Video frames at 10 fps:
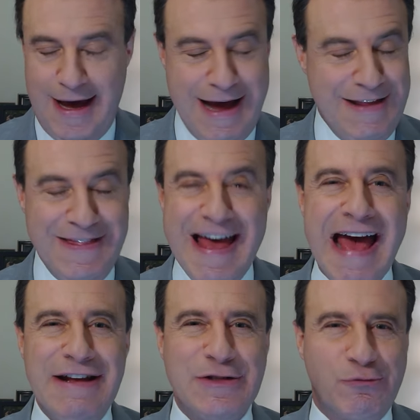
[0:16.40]
And
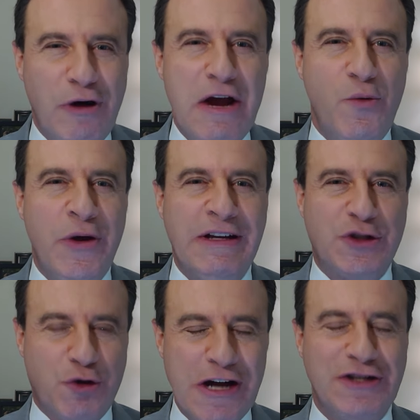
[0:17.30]
that is right wing
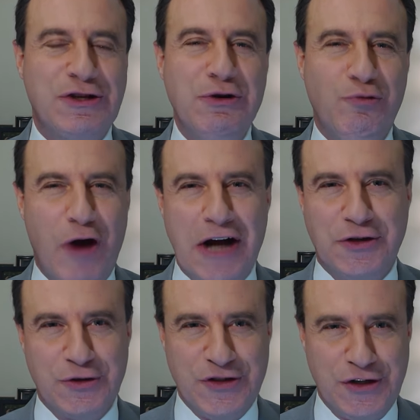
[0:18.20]
trickster
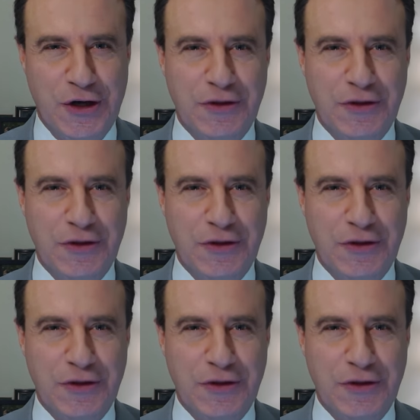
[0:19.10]
Roger Stone.